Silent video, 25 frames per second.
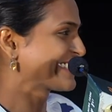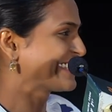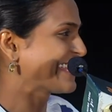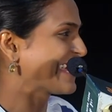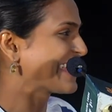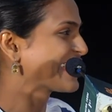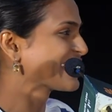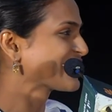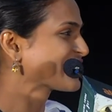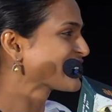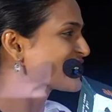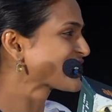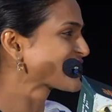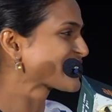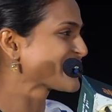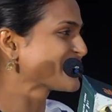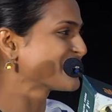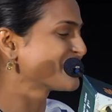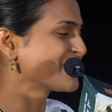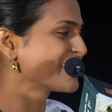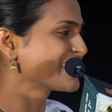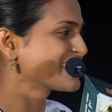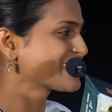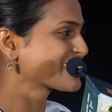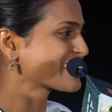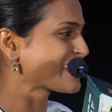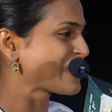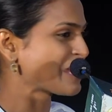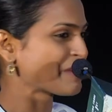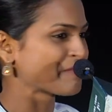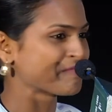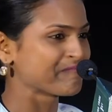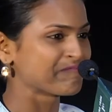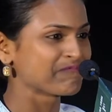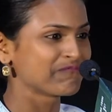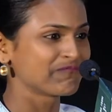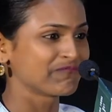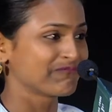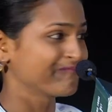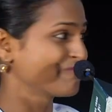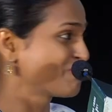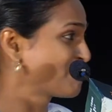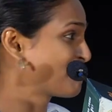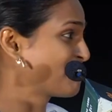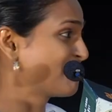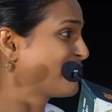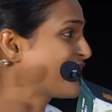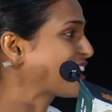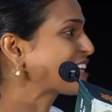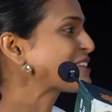Thank you so much. I'm
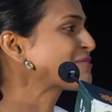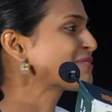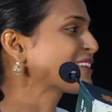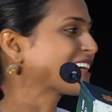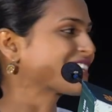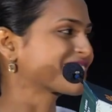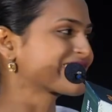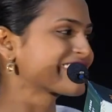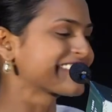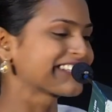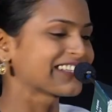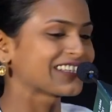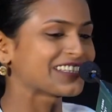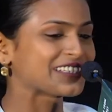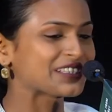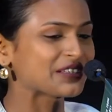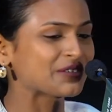very pleasantly